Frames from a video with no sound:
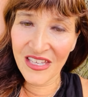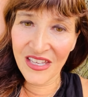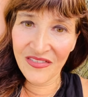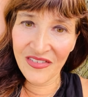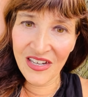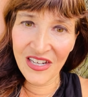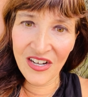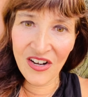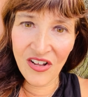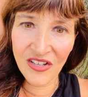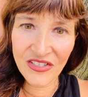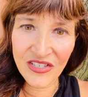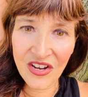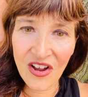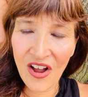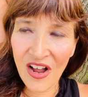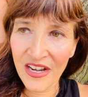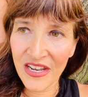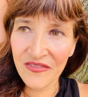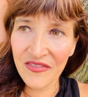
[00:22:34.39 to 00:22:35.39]
giving it all to
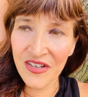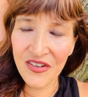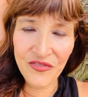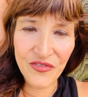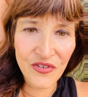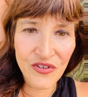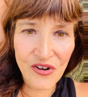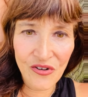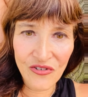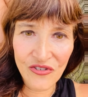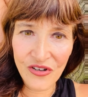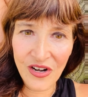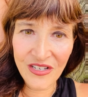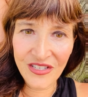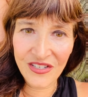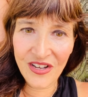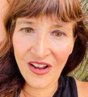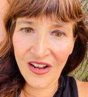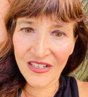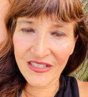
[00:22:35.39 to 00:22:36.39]
God, even if you don't
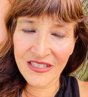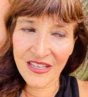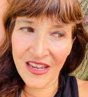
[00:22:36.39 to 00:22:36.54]
trust God.